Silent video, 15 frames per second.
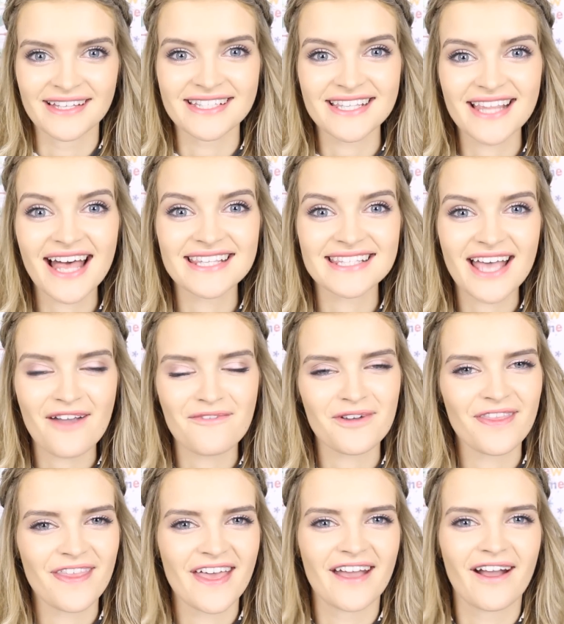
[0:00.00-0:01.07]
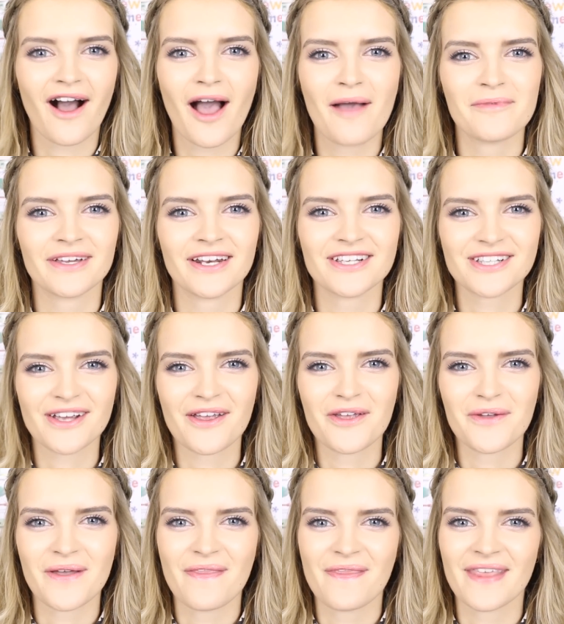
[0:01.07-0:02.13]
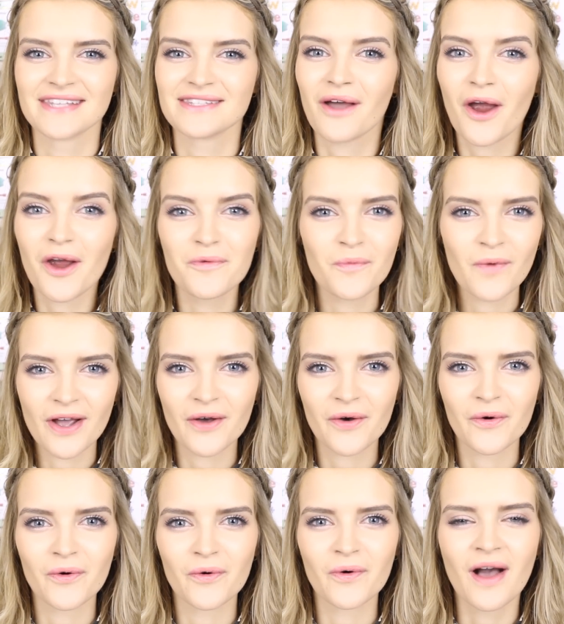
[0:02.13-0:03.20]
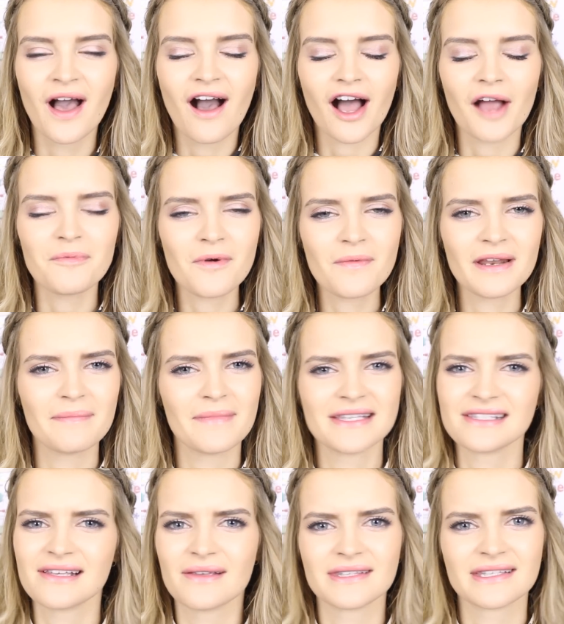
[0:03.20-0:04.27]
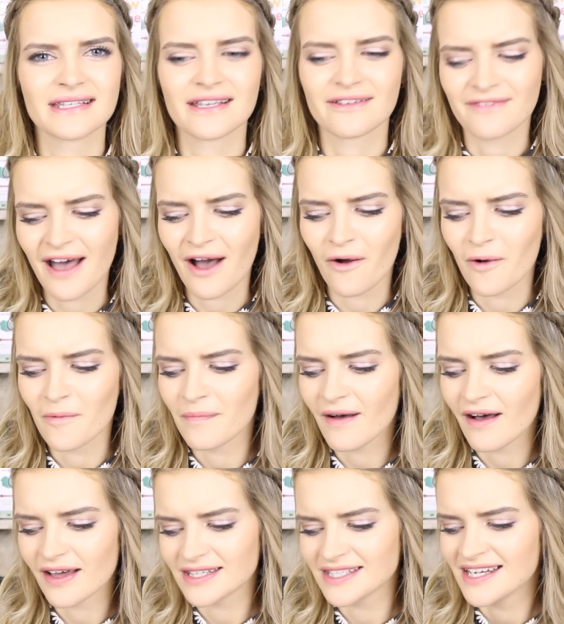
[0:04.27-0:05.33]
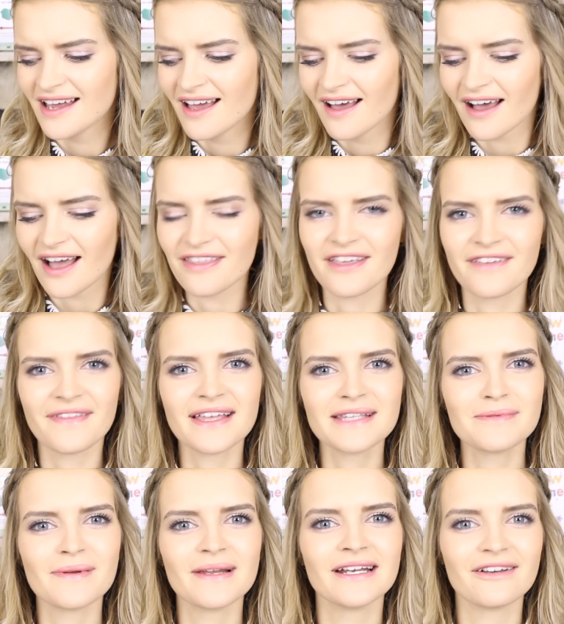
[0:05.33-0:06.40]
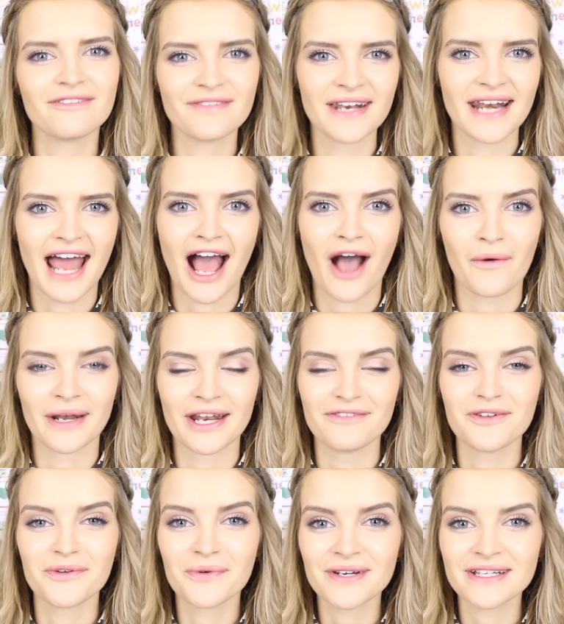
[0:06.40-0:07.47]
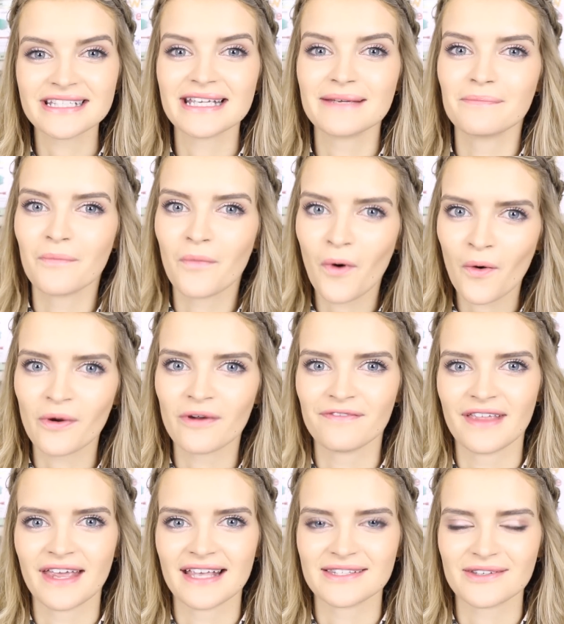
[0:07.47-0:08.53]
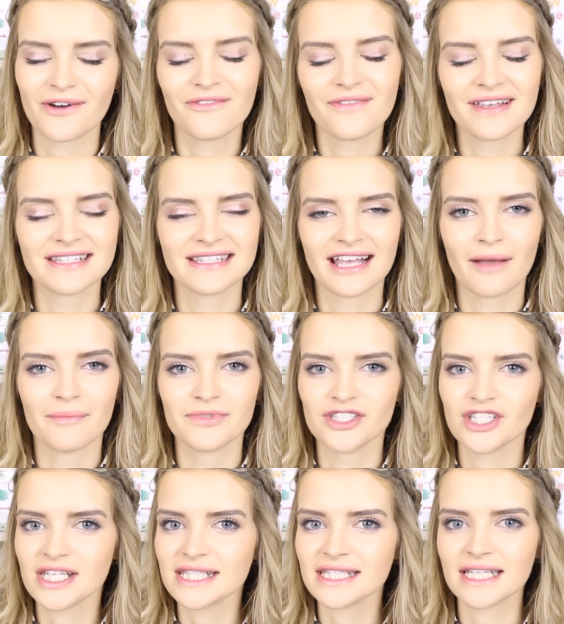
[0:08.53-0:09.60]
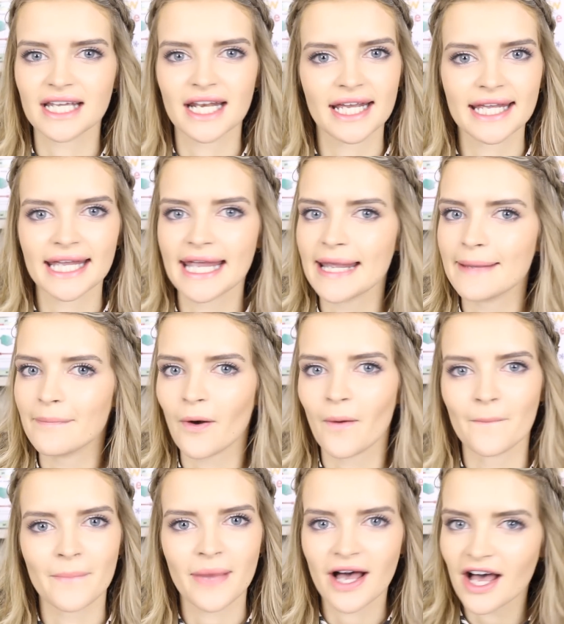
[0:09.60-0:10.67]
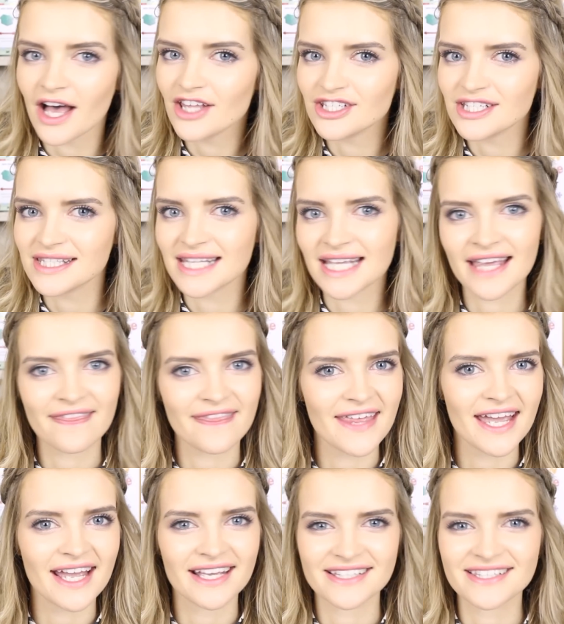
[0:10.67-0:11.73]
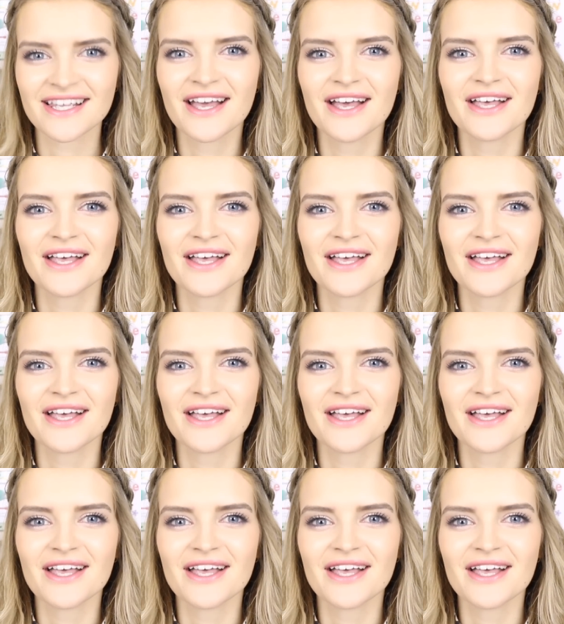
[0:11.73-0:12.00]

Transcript: So that's everything I'm going to show you in this homeware haul. I've probably missed loads of stuff out, but I think that's probably enough for now. And if you want to see more of these, obviously I'm just going to keep on purchasing things.